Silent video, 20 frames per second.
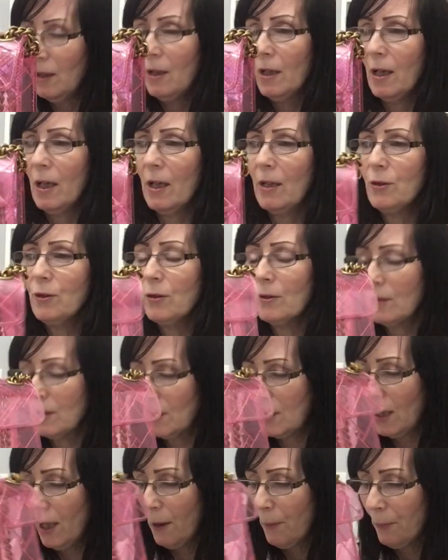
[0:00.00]
and your
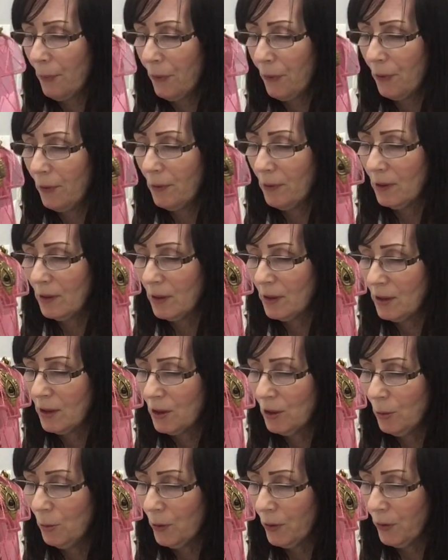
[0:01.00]
depth is
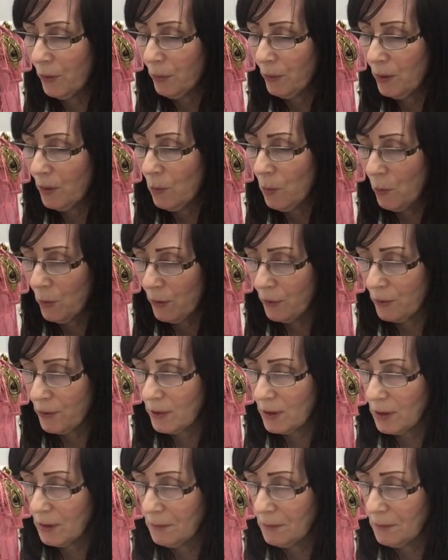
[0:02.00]
2 3/4.